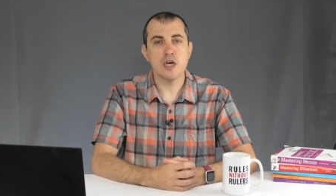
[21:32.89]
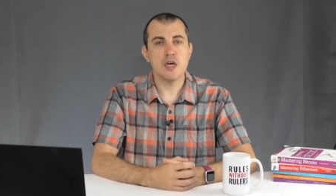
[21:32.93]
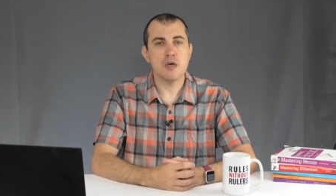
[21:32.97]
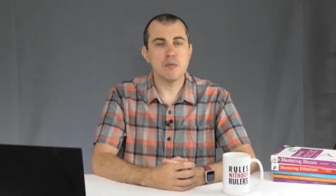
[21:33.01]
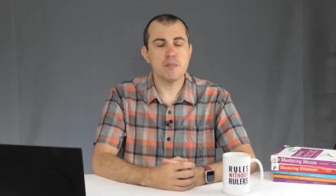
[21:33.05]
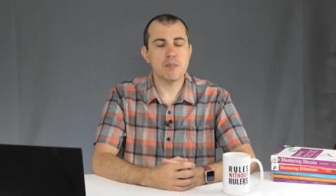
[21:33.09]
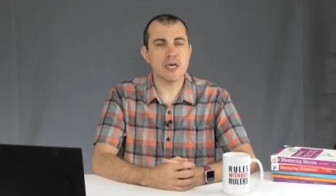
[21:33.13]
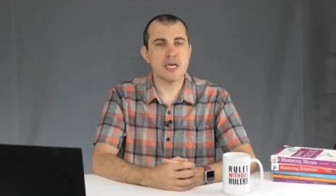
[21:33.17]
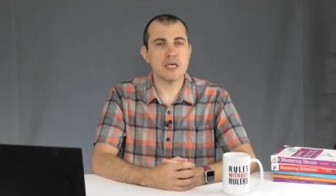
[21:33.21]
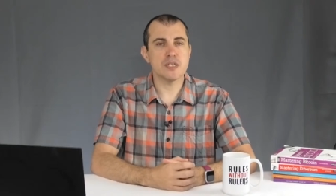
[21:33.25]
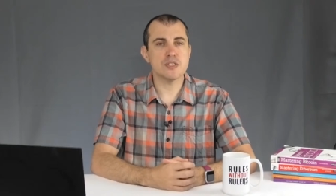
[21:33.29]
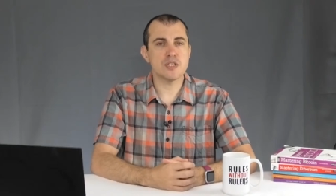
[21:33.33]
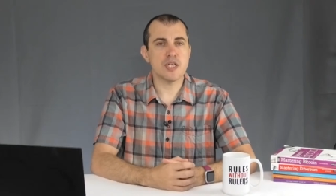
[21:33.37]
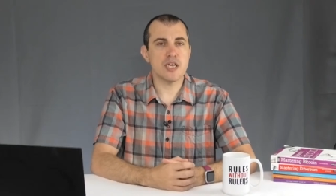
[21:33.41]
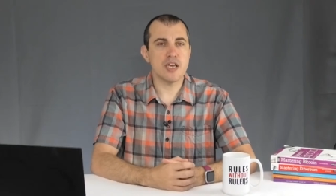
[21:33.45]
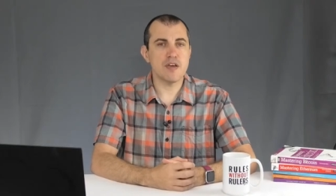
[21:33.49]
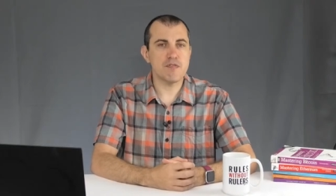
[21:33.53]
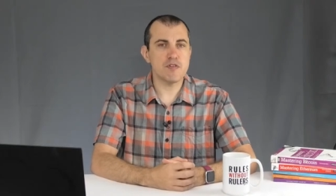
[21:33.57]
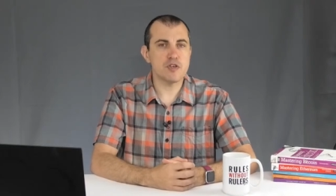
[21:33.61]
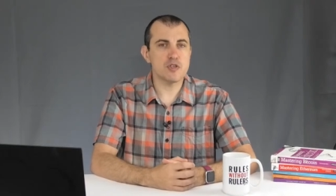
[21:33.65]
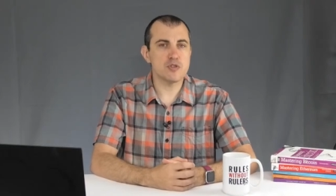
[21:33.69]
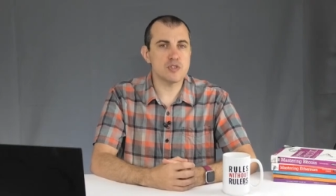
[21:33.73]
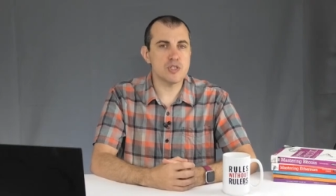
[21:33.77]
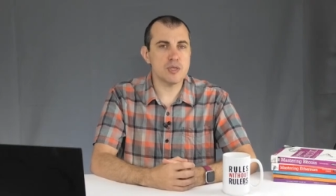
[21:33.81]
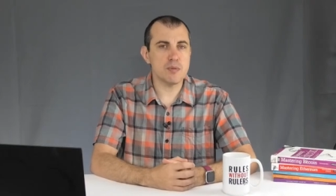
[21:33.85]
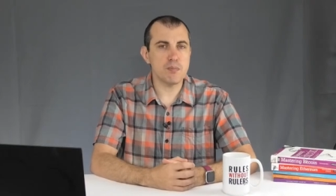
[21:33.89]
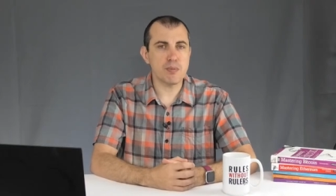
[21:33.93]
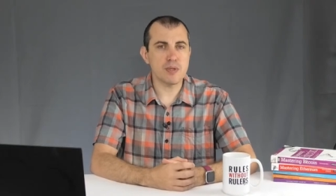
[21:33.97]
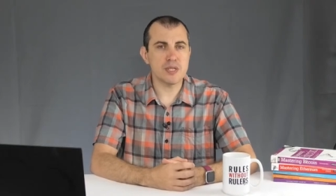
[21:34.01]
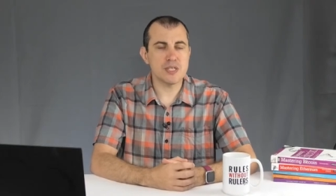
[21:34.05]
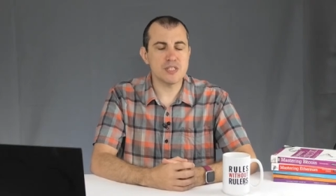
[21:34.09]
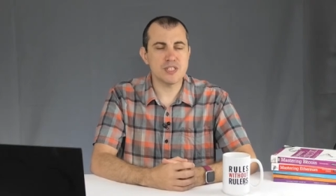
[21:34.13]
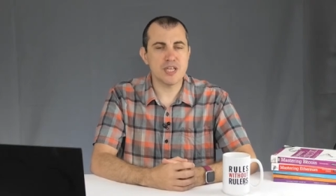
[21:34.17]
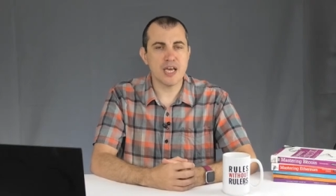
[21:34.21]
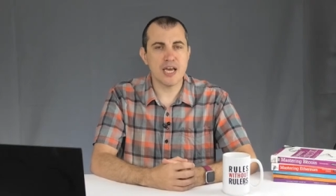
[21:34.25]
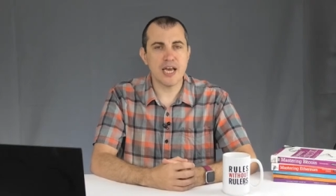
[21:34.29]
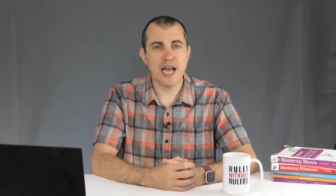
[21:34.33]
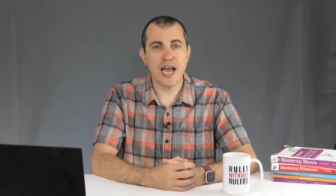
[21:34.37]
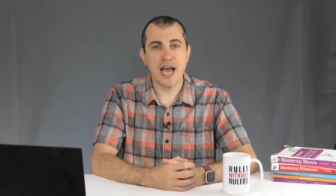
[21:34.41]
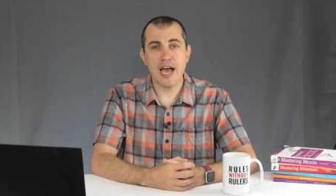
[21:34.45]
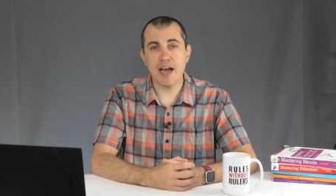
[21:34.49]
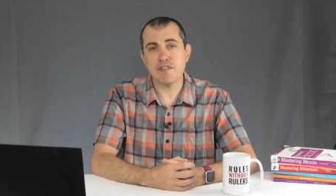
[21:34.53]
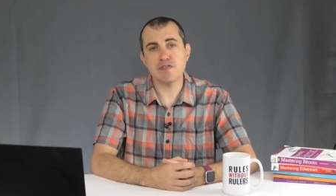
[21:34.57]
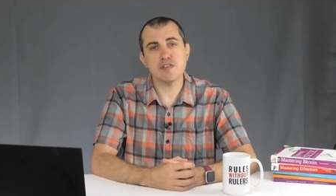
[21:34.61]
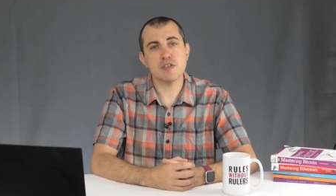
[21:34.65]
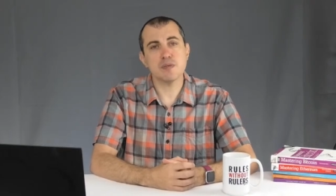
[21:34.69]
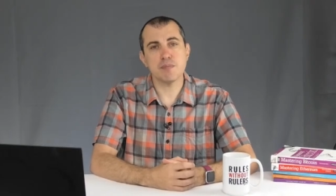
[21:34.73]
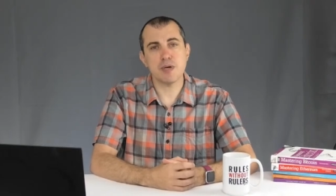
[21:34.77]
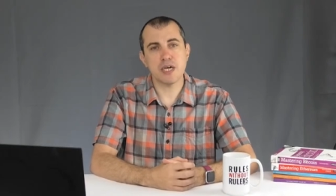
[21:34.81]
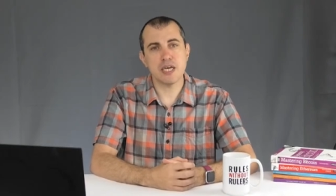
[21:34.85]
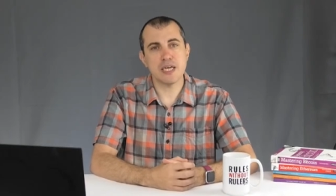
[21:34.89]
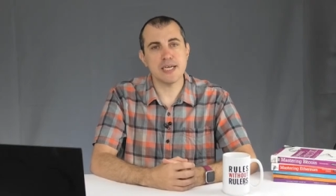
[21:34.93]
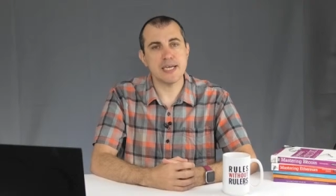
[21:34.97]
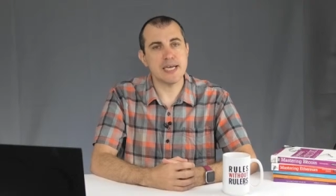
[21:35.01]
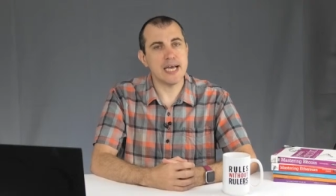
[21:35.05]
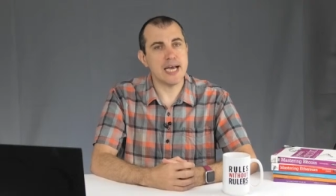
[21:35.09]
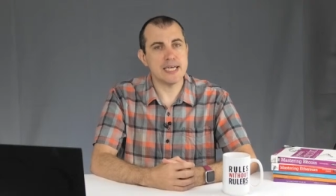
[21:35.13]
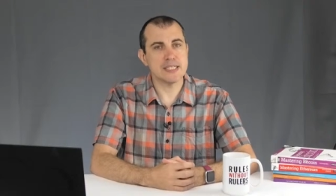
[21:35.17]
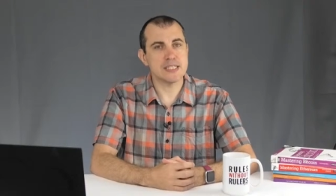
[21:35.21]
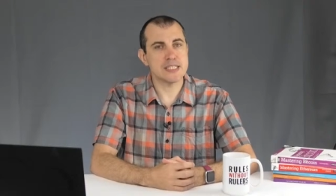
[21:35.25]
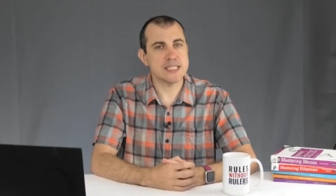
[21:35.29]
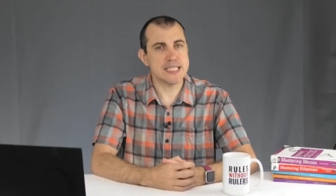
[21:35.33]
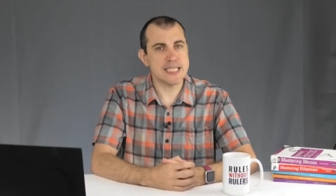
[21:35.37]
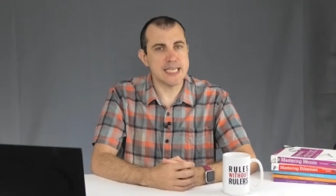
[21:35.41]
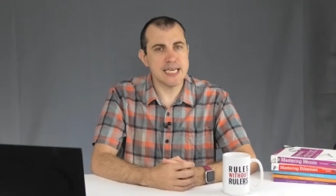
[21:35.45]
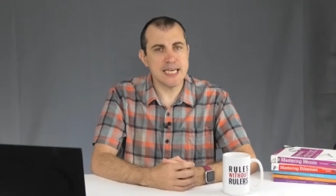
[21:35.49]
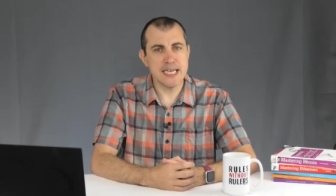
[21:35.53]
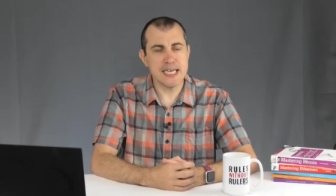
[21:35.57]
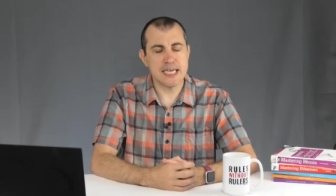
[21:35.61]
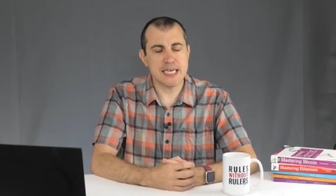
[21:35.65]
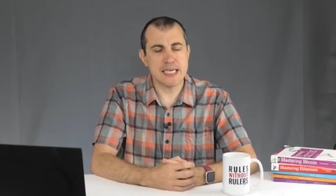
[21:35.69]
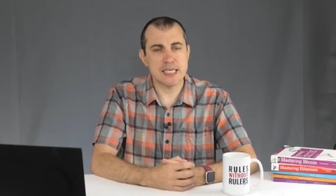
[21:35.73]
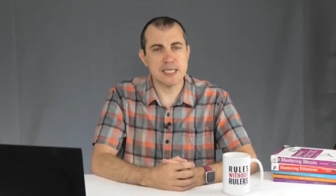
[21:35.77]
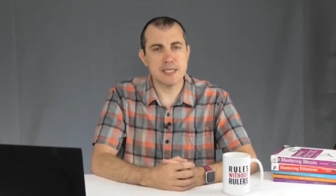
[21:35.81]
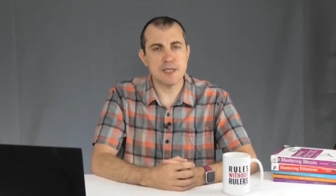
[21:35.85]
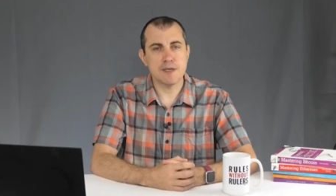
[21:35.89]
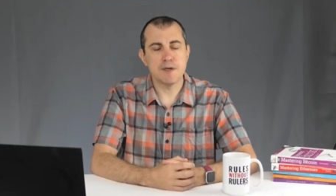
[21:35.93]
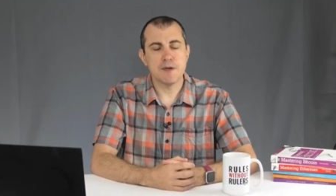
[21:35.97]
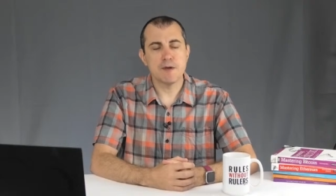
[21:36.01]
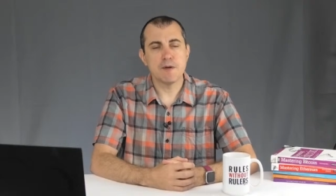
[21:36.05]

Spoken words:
Because if you simply say everybody gets in,